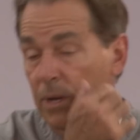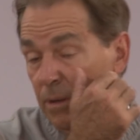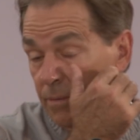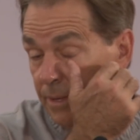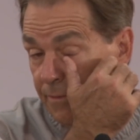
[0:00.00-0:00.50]

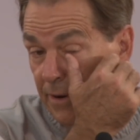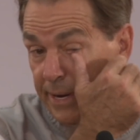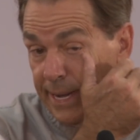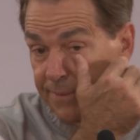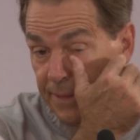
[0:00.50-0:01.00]
Well, they're
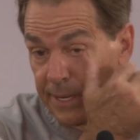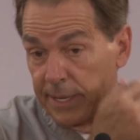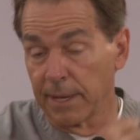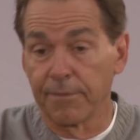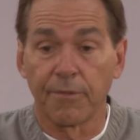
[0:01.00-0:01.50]
very
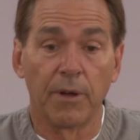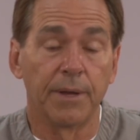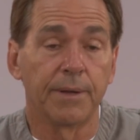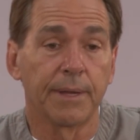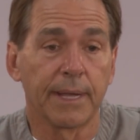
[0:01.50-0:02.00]
athletic up
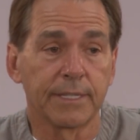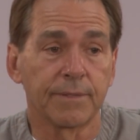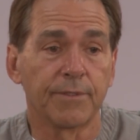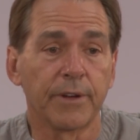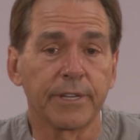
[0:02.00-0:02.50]
front. They got
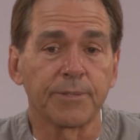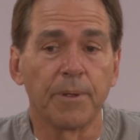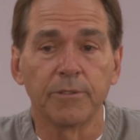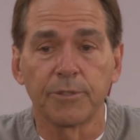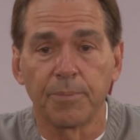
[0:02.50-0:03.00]
some very
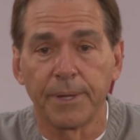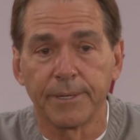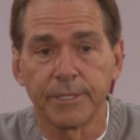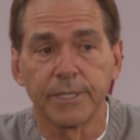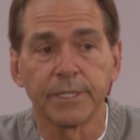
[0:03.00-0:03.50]
explosive
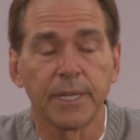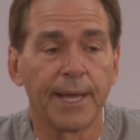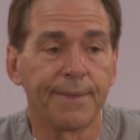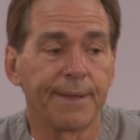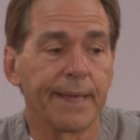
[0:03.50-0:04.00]
players
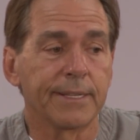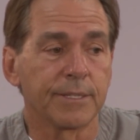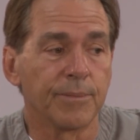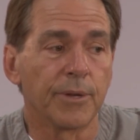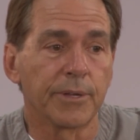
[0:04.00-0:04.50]
inside. They got
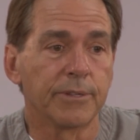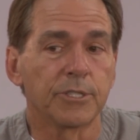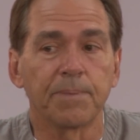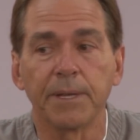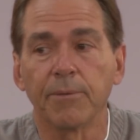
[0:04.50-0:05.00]
some really good
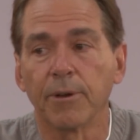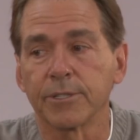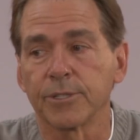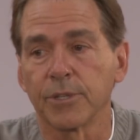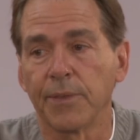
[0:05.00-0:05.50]
speed
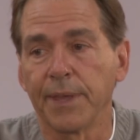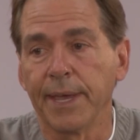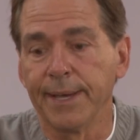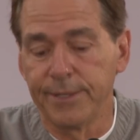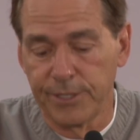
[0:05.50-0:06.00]
rushers on
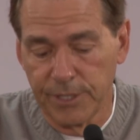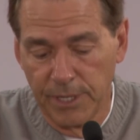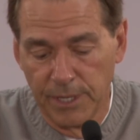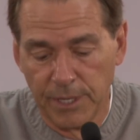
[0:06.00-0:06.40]
the edge.